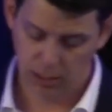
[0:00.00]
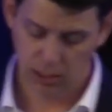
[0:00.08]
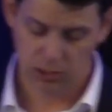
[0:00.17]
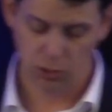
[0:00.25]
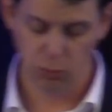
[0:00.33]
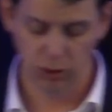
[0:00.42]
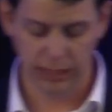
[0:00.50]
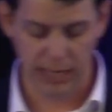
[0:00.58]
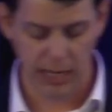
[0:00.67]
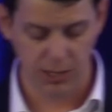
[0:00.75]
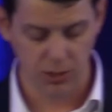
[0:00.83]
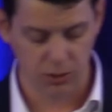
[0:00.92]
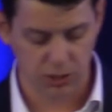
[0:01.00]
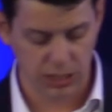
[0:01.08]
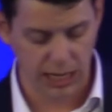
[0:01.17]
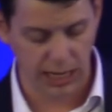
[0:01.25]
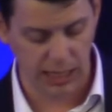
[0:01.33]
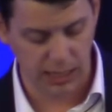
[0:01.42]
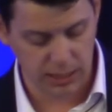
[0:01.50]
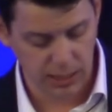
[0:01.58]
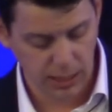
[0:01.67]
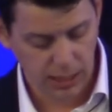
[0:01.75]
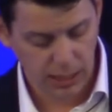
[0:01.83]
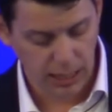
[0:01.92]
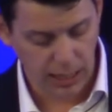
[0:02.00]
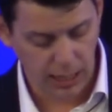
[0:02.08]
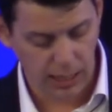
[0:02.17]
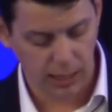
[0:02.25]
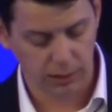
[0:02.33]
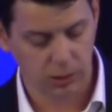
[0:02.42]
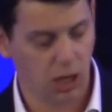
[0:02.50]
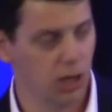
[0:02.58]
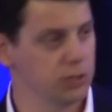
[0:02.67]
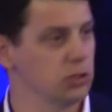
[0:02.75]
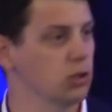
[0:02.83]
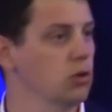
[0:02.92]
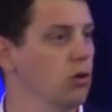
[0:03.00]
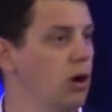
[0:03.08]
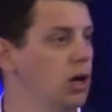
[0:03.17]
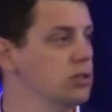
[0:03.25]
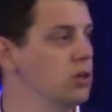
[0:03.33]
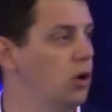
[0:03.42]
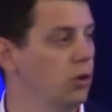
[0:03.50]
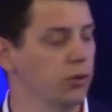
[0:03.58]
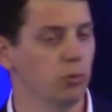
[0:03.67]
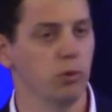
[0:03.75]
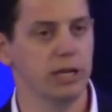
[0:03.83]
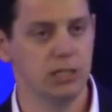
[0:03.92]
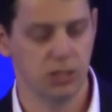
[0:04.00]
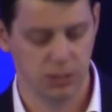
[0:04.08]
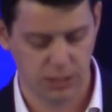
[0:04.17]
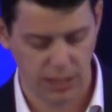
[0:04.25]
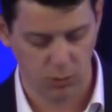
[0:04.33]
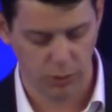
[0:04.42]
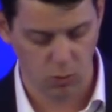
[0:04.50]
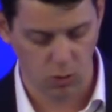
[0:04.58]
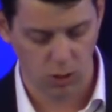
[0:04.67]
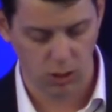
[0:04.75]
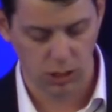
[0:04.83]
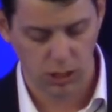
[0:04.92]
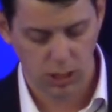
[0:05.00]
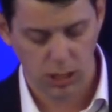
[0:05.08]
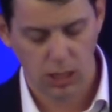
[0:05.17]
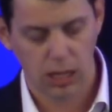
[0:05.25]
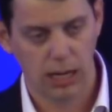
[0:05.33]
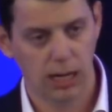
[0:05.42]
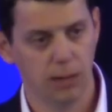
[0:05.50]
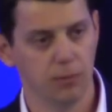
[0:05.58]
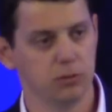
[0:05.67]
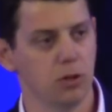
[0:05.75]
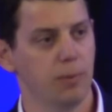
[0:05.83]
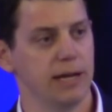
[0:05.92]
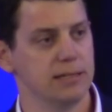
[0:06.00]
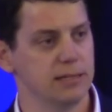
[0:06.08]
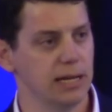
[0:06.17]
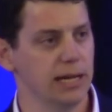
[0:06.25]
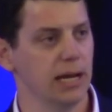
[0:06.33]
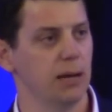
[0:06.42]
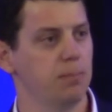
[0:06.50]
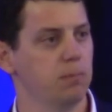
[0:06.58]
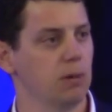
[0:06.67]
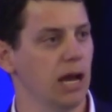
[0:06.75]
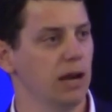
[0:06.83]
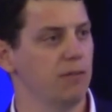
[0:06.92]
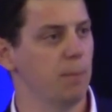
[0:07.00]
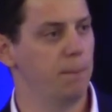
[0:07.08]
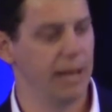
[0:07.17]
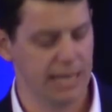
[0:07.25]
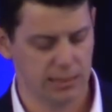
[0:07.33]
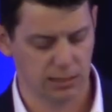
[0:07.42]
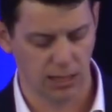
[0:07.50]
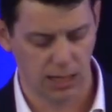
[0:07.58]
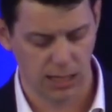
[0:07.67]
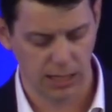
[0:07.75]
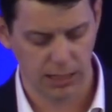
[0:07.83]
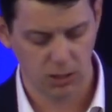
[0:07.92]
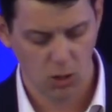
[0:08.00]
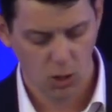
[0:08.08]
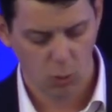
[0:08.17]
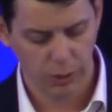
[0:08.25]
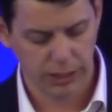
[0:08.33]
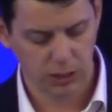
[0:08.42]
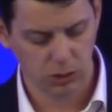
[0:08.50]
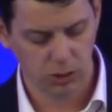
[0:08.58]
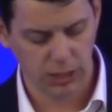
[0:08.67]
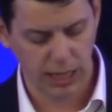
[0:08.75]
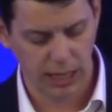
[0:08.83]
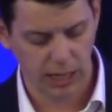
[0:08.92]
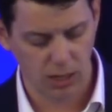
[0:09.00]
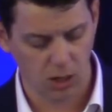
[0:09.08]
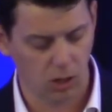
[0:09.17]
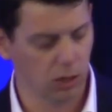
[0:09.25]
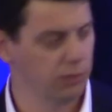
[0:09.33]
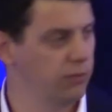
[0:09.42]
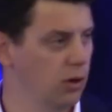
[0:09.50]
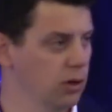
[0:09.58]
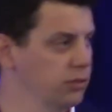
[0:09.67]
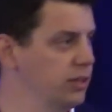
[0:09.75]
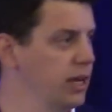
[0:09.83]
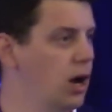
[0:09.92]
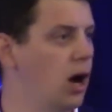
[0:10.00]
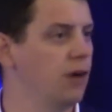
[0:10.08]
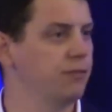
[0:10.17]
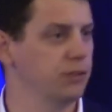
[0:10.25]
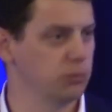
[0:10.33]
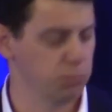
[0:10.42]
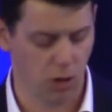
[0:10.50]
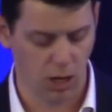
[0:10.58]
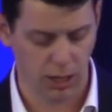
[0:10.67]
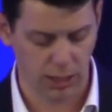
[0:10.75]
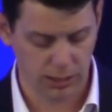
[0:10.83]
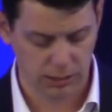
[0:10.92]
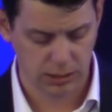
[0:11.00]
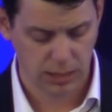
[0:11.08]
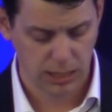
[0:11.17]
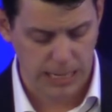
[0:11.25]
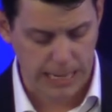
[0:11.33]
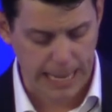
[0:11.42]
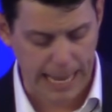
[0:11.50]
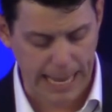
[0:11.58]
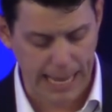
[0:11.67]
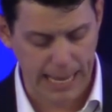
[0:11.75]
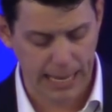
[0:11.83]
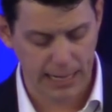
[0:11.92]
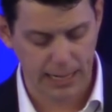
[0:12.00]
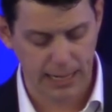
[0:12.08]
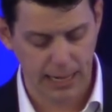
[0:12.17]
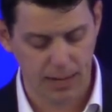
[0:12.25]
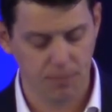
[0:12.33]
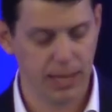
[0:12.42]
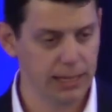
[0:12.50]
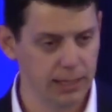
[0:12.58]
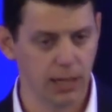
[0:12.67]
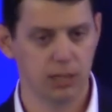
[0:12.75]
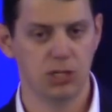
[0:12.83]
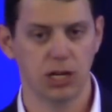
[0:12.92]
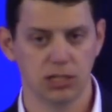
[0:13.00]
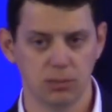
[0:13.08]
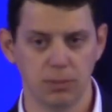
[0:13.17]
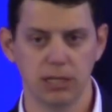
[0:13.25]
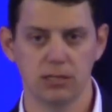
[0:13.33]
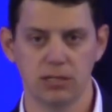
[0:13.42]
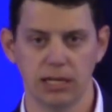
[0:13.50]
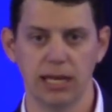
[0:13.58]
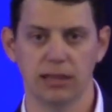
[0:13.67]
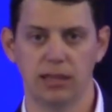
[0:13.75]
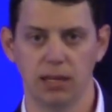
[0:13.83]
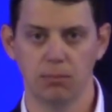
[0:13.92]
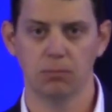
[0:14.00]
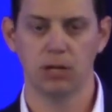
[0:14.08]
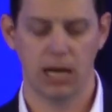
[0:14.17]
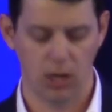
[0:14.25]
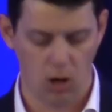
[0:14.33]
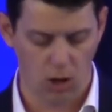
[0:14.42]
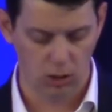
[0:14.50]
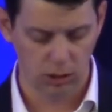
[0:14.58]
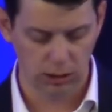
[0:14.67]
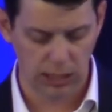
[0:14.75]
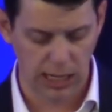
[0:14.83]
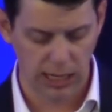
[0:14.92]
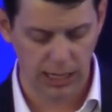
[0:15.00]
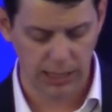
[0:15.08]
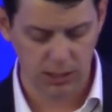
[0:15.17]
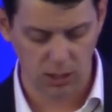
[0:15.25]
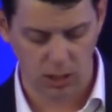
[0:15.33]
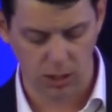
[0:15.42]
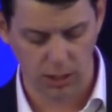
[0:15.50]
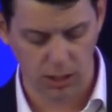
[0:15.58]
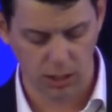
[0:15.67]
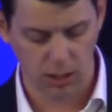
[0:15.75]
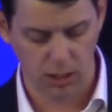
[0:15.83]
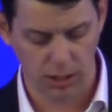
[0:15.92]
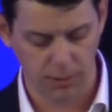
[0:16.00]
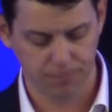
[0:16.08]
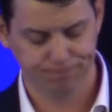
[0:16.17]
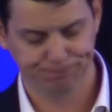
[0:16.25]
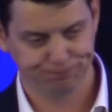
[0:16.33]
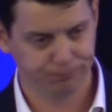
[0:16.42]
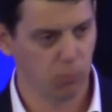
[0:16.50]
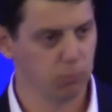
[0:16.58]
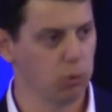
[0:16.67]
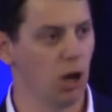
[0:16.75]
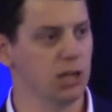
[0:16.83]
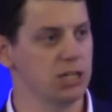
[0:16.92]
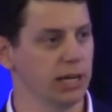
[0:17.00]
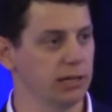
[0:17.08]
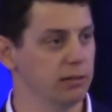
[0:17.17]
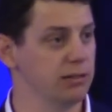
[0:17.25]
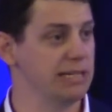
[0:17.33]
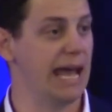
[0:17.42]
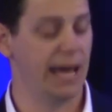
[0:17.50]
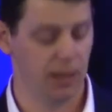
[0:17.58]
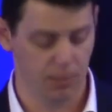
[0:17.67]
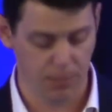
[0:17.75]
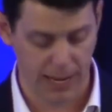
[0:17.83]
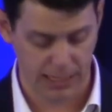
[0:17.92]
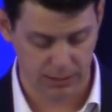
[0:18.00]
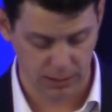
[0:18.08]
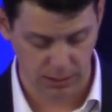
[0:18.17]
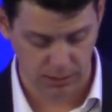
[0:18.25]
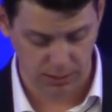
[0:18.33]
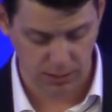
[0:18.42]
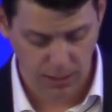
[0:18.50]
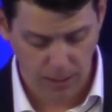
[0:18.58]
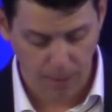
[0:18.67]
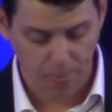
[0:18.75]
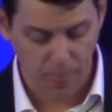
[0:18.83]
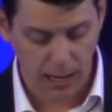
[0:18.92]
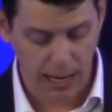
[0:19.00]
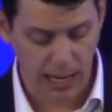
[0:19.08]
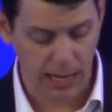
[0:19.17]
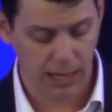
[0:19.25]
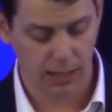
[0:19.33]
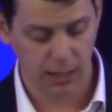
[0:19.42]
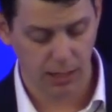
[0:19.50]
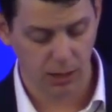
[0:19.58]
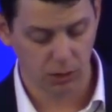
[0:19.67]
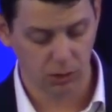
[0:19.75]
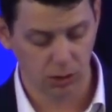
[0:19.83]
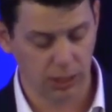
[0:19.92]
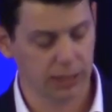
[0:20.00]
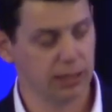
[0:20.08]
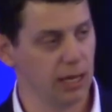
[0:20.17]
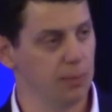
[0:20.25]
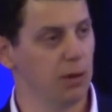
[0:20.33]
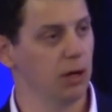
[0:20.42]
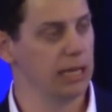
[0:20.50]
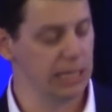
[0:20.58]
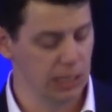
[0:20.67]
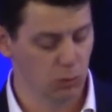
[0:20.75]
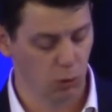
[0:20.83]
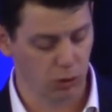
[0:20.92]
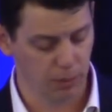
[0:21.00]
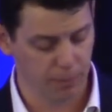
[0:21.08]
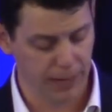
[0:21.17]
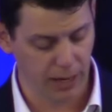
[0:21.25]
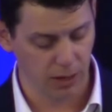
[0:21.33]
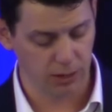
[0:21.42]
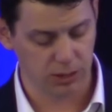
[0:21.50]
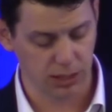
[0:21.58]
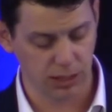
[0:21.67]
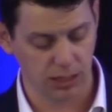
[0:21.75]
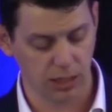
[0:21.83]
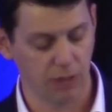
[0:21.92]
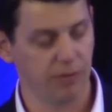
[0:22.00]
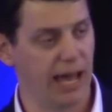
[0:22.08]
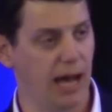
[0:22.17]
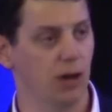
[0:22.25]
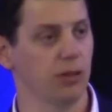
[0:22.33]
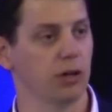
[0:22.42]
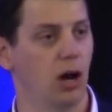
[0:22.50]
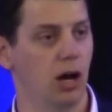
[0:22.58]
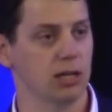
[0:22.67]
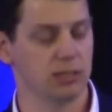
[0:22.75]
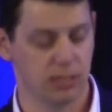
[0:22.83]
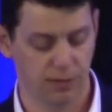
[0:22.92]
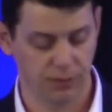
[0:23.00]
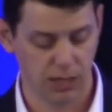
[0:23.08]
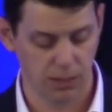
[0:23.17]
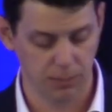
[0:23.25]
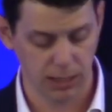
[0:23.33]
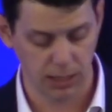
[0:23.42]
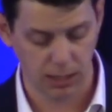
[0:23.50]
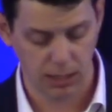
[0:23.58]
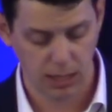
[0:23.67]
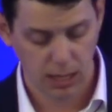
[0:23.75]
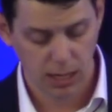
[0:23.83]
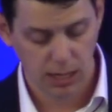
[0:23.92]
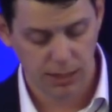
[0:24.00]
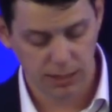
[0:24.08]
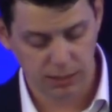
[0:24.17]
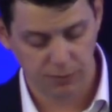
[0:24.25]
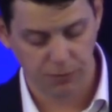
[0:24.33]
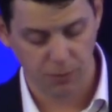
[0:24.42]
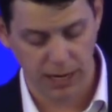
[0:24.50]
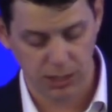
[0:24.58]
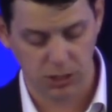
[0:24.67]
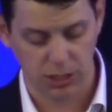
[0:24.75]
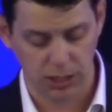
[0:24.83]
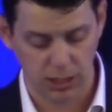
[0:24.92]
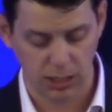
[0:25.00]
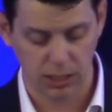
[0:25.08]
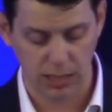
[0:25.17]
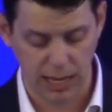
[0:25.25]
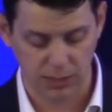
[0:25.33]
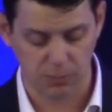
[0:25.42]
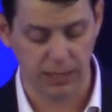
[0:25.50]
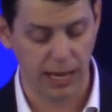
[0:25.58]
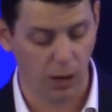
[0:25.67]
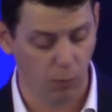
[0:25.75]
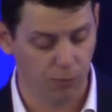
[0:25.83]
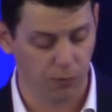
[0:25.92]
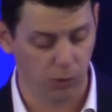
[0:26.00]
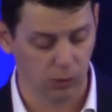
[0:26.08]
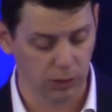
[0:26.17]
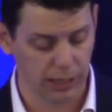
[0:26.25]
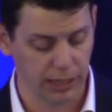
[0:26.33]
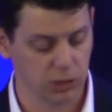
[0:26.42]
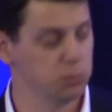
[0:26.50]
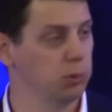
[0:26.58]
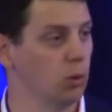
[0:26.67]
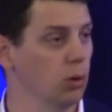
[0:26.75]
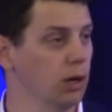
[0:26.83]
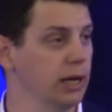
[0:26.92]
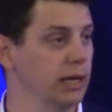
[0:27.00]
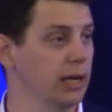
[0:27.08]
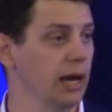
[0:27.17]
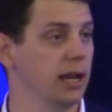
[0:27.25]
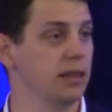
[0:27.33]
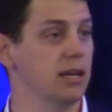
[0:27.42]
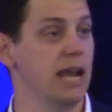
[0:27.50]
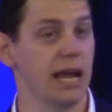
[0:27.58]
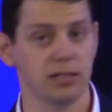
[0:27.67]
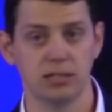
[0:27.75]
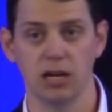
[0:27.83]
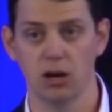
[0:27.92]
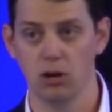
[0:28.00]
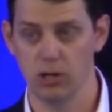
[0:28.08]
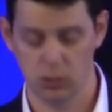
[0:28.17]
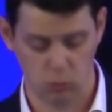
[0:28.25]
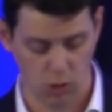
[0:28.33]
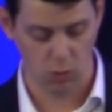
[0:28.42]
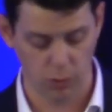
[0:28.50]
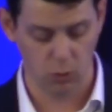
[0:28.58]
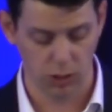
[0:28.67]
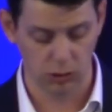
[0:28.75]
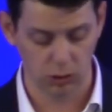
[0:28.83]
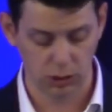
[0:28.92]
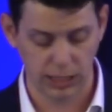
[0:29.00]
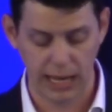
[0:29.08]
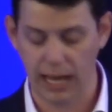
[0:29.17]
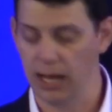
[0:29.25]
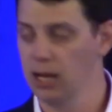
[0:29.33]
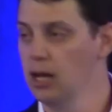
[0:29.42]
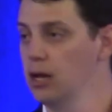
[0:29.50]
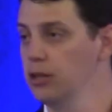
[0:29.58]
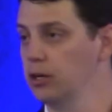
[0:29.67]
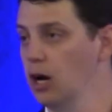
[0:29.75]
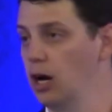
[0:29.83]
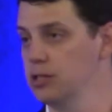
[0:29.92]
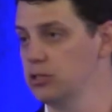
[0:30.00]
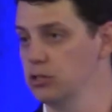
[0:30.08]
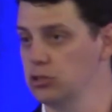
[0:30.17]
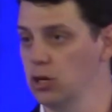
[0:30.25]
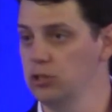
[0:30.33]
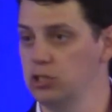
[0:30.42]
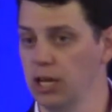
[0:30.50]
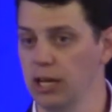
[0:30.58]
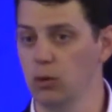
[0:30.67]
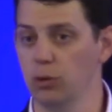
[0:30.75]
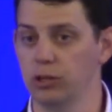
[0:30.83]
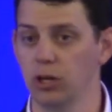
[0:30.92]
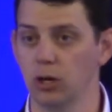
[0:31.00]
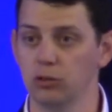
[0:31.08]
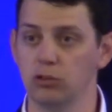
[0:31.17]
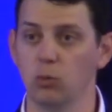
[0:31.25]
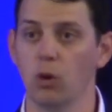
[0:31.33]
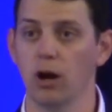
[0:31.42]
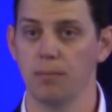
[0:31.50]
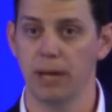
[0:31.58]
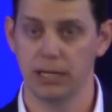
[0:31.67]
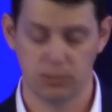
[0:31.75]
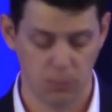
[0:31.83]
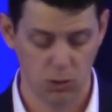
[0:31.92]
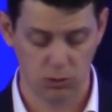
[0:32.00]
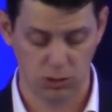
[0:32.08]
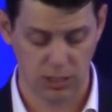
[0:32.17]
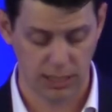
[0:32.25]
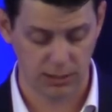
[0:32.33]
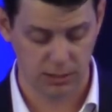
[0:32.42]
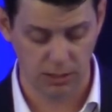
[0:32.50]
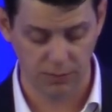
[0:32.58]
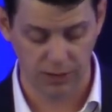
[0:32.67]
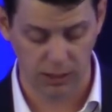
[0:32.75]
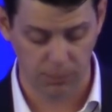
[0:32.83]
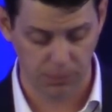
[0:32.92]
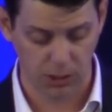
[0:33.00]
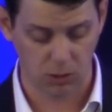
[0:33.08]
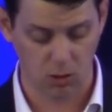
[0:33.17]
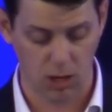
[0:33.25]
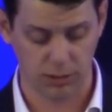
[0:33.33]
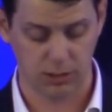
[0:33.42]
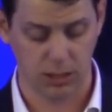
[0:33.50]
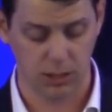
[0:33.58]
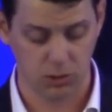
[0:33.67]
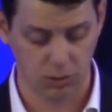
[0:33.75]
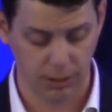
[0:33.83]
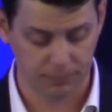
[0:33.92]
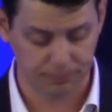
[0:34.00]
to really understand cost across all the regions that we work. So by setting up kind of a baseline, we can look at all of our, say, office products and make adjustments to get them kind of all aligned on a project data basis, and look at them on an equal comparison of how the costs have come in. This information has been helpful in exploring kind of the next areas where we want to look at, the cost associated with those, and where it makes most sense to develop across the country.